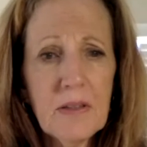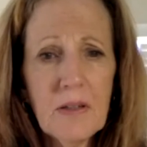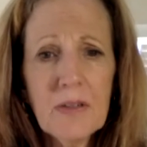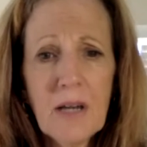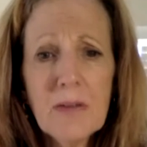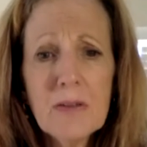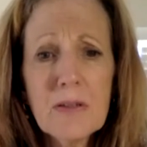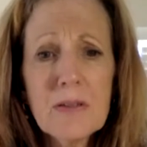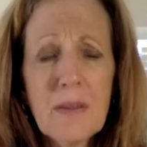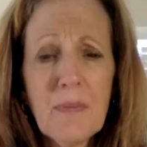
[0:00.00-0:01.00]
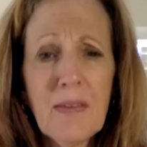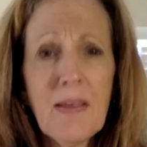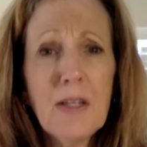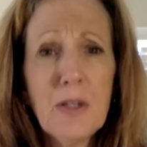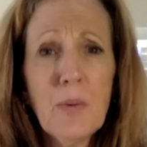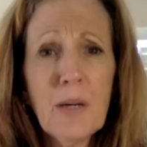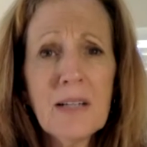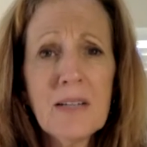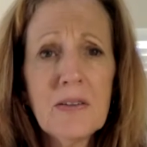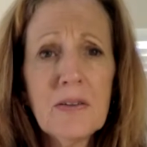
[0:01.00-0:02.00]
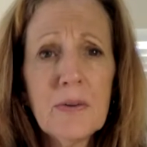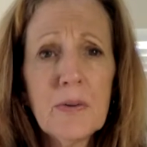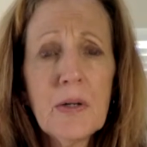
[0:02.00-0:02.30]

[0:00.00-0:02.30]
go do something that you want to do,